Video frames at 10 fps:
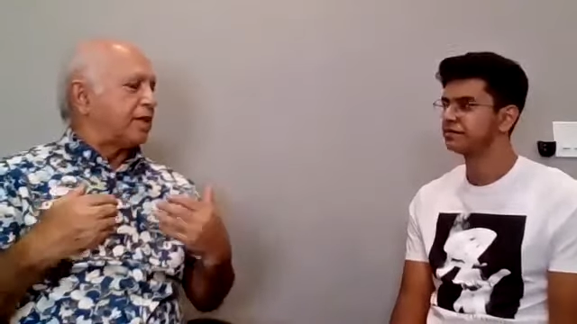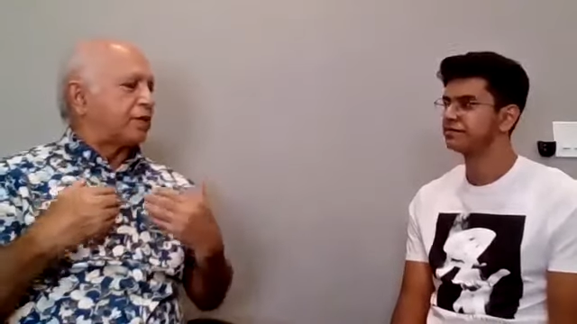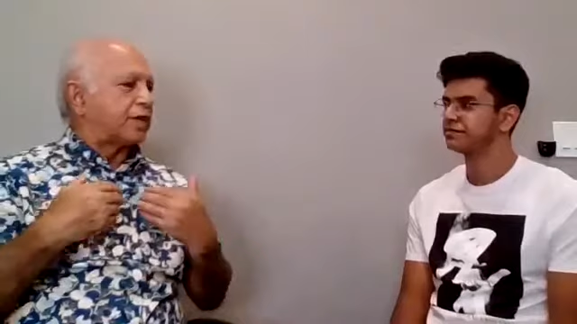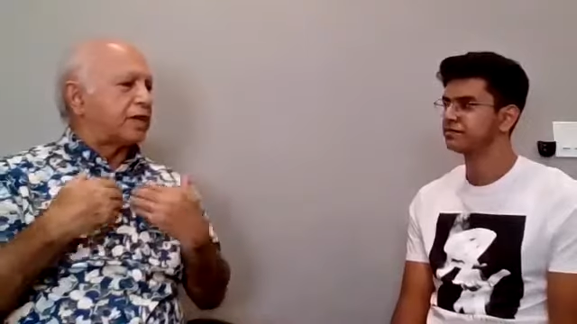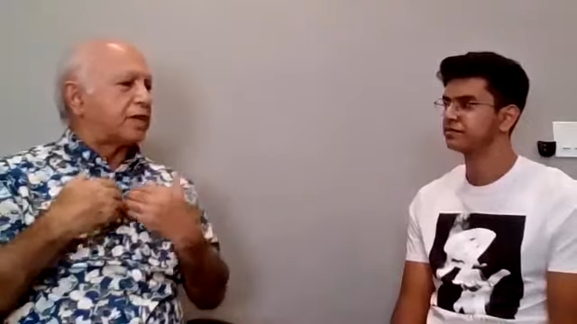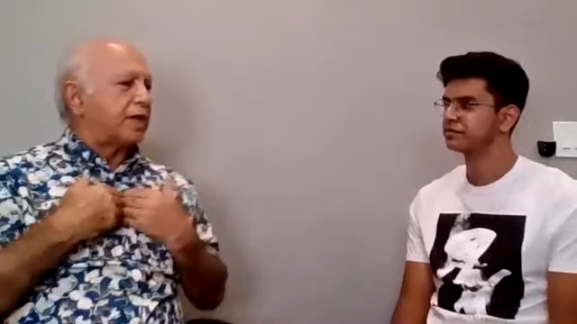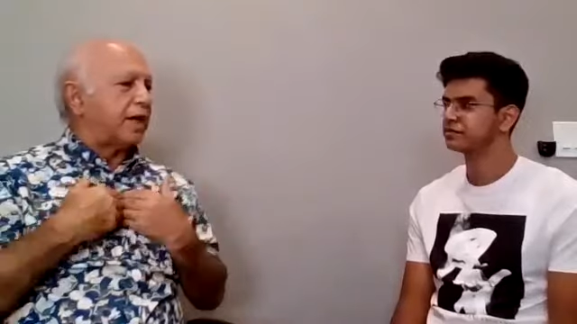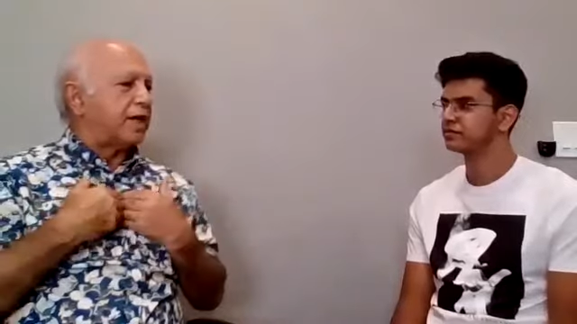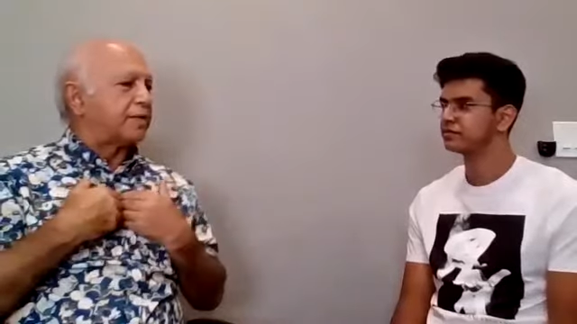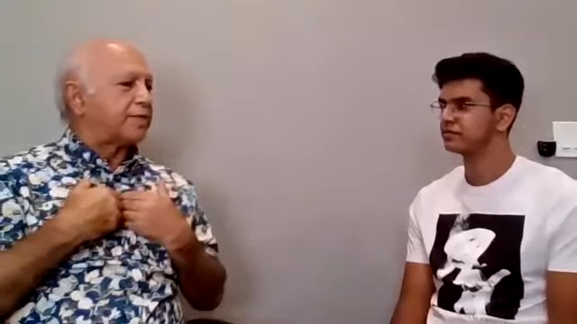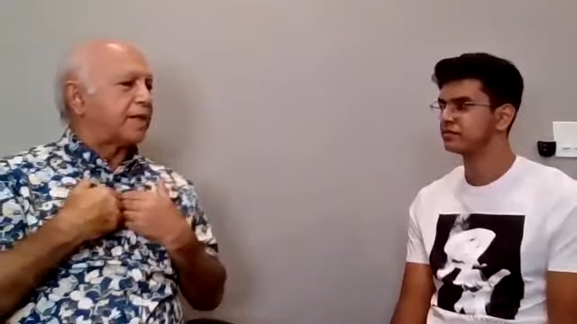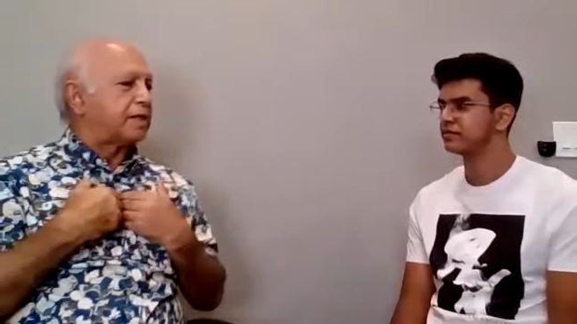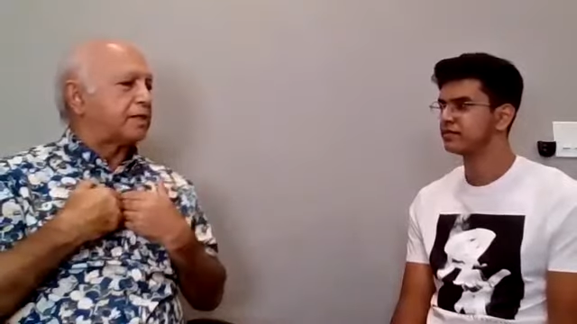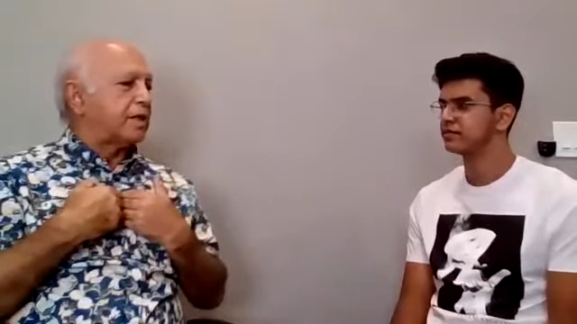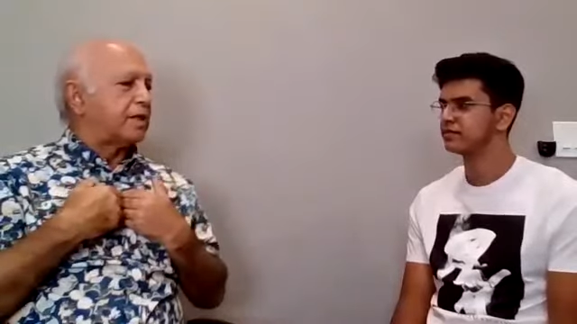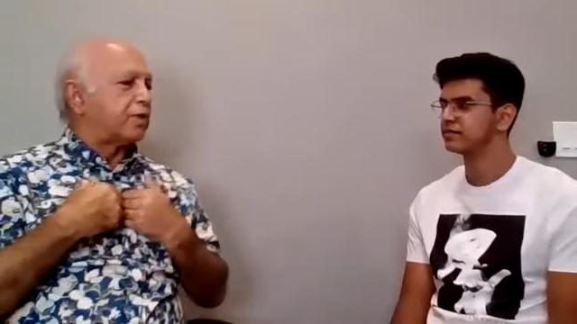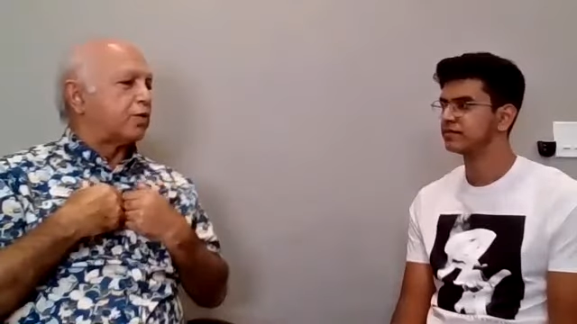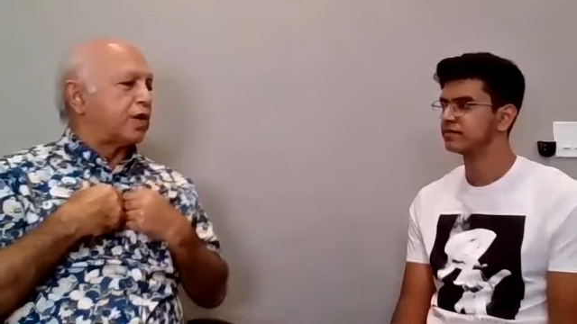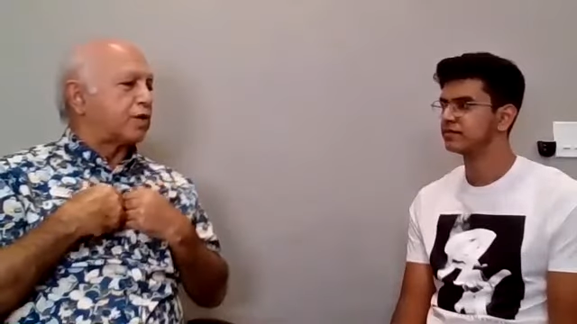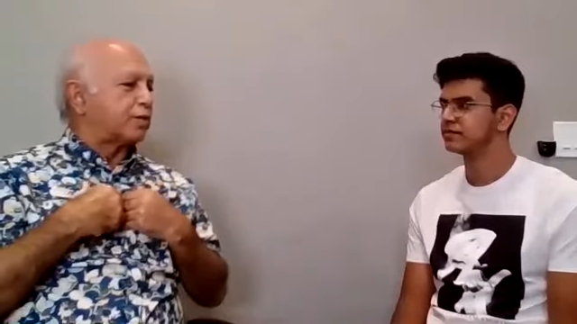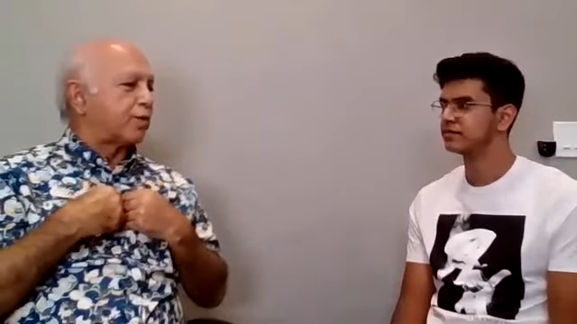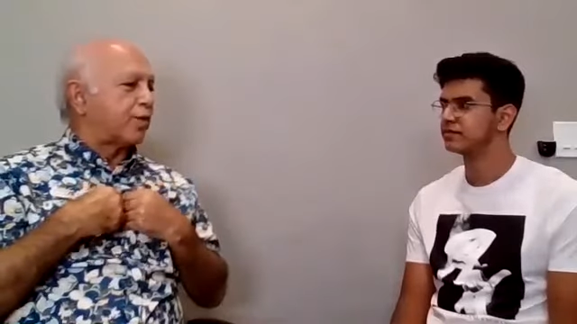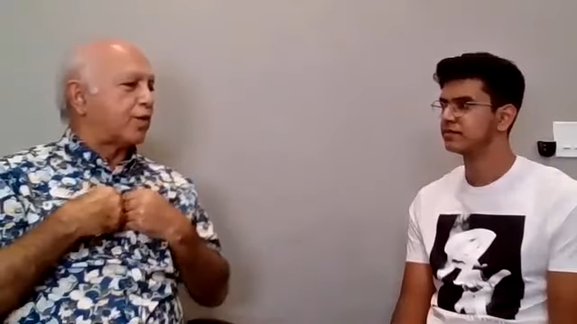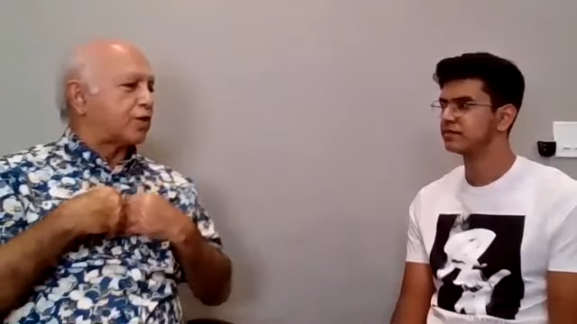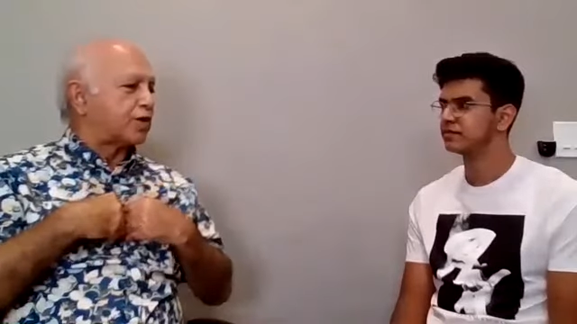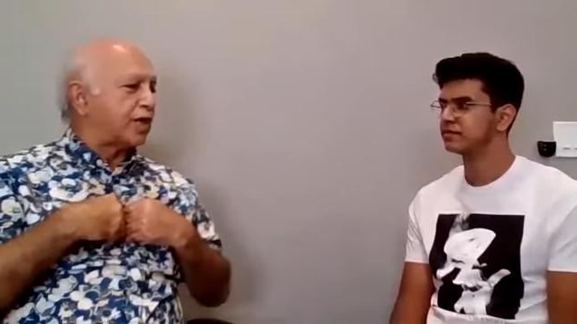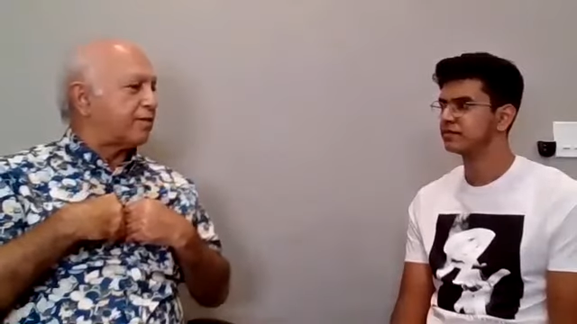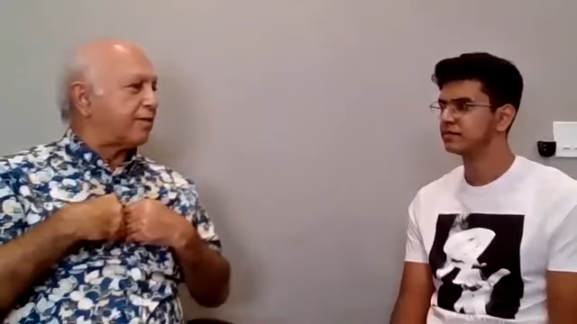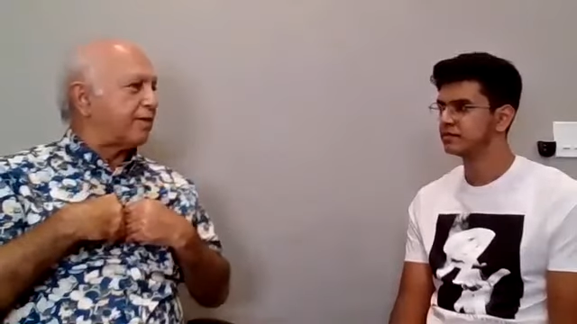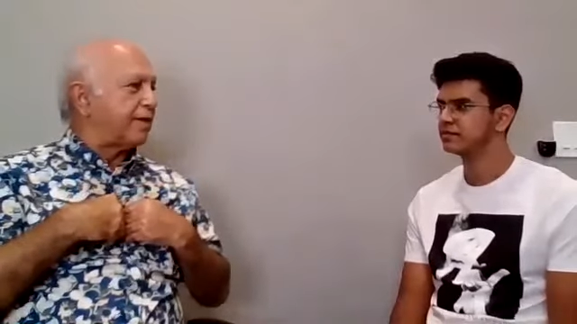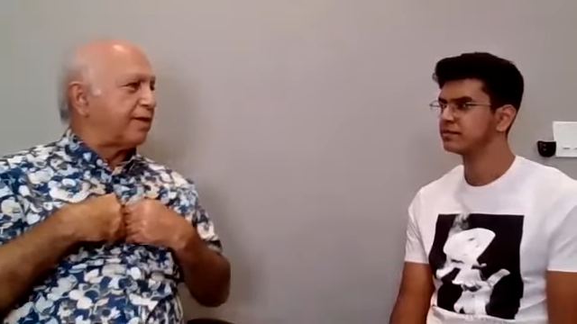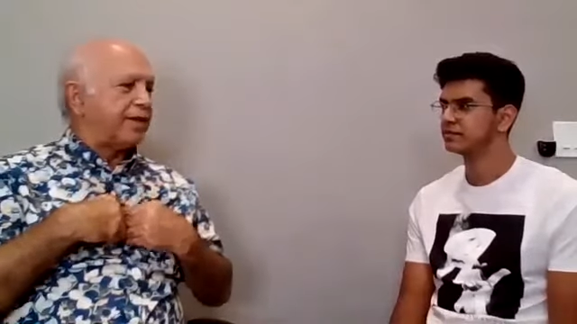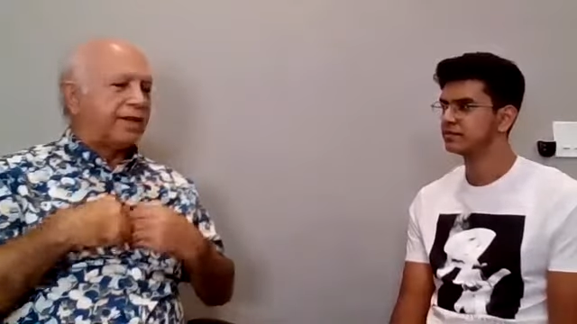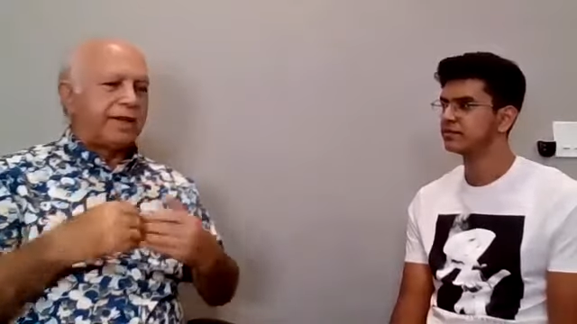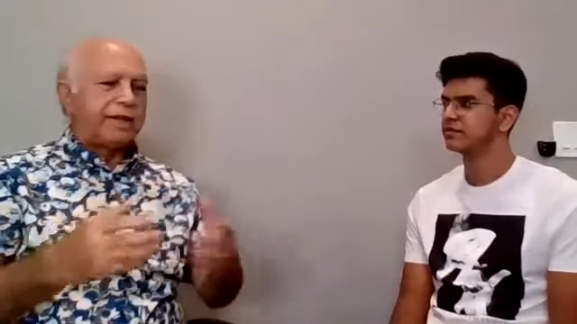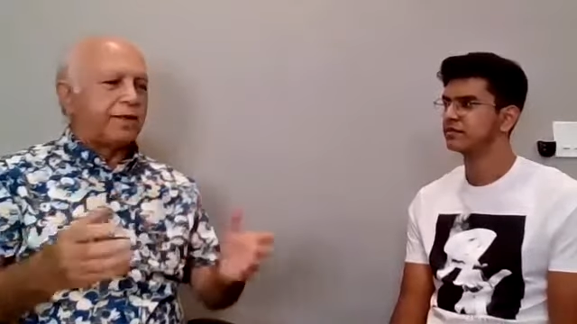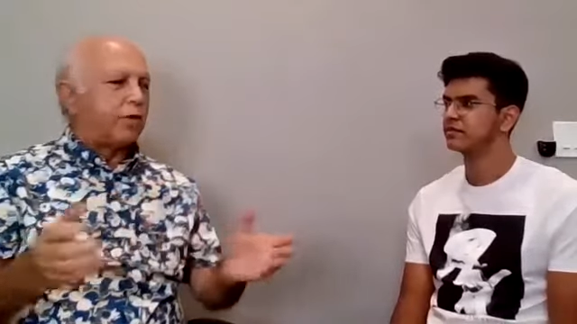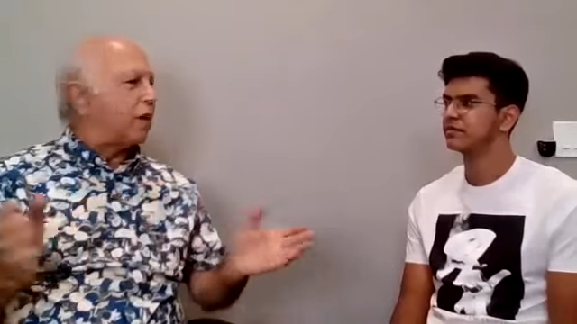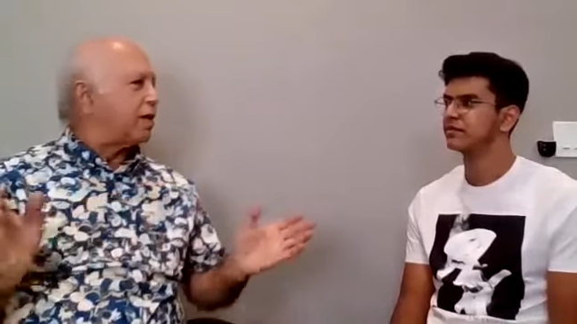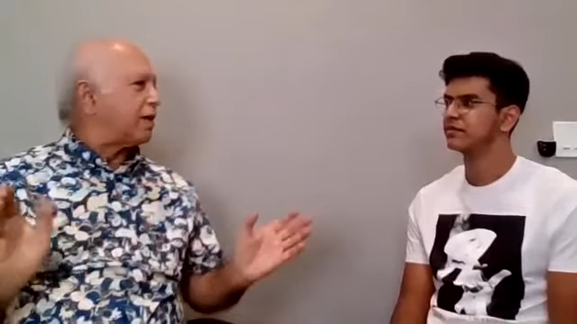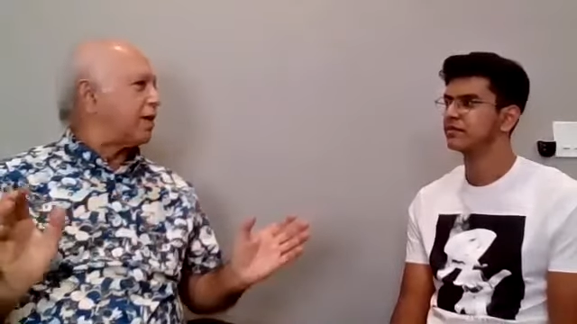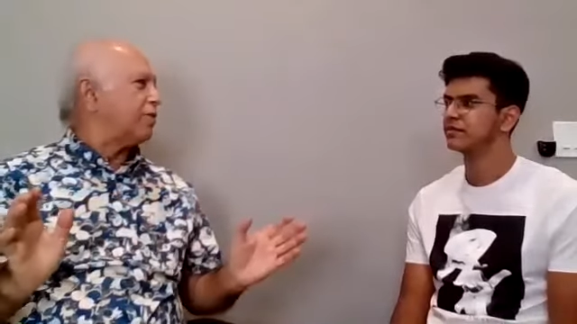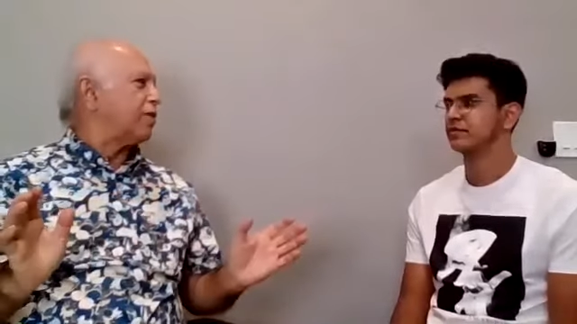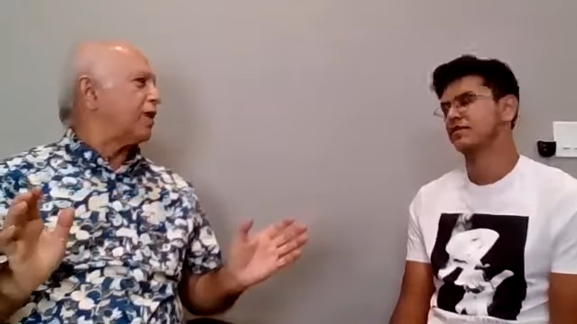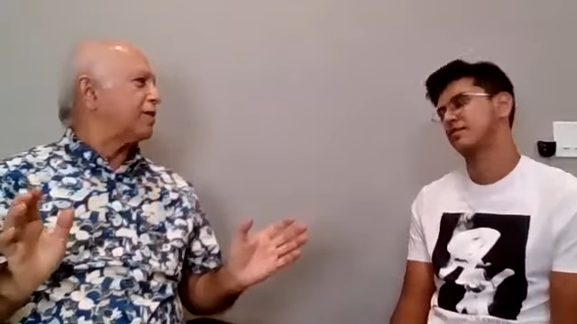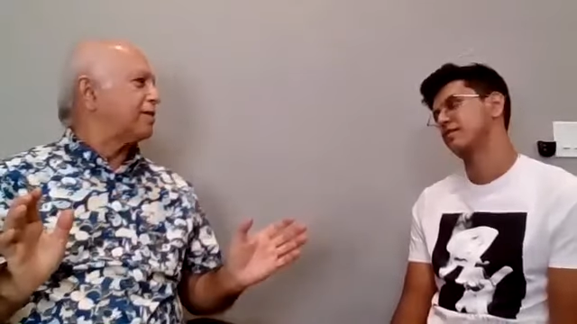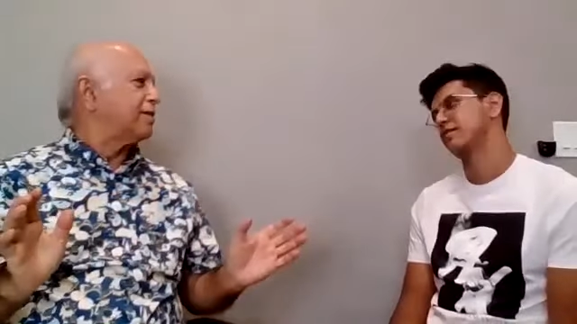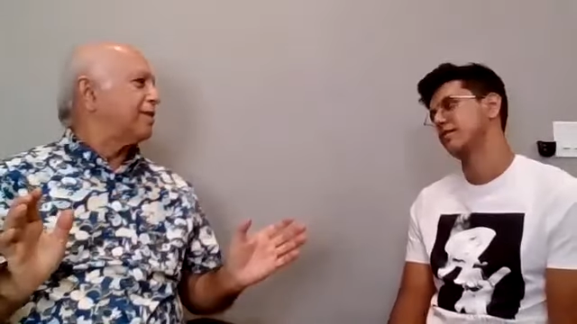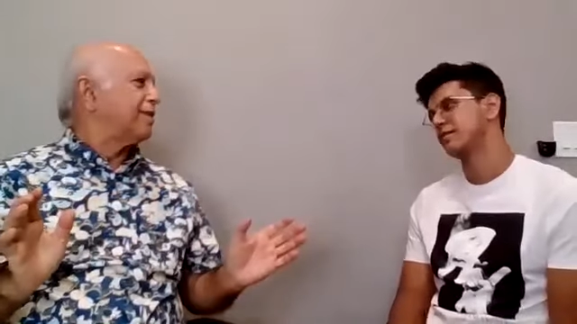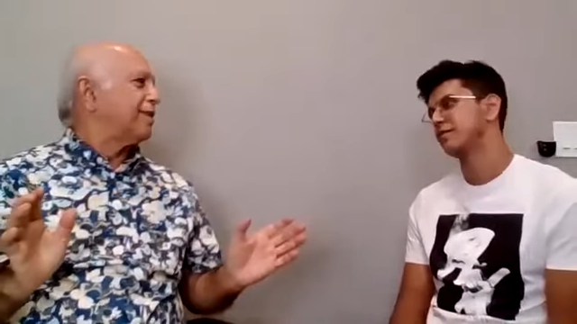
Speaker 1: Education helps us to explore self and the world around us.